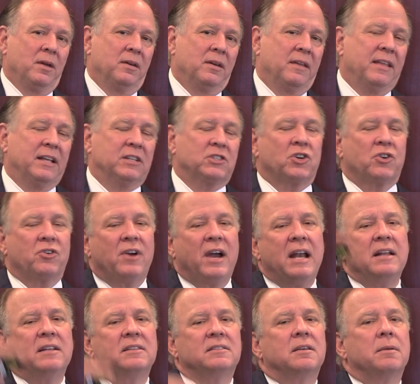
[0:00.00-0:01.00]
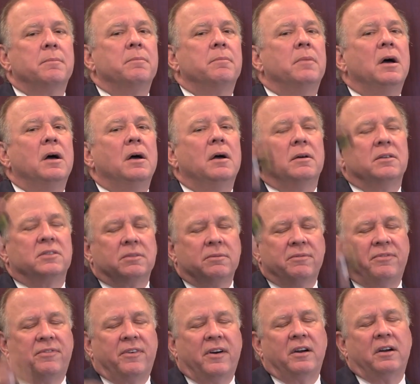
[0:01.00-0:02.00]
And that's created some
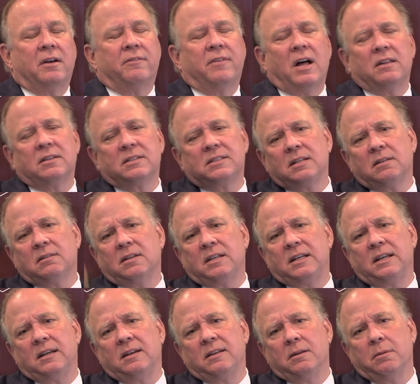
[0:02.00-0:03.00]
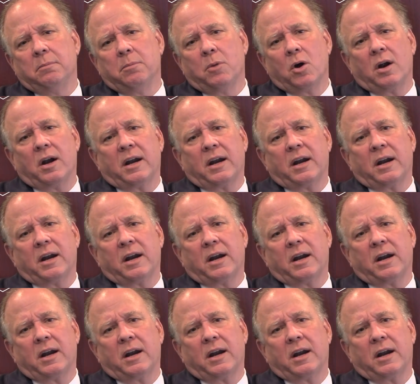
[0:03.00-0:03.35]
volatility in the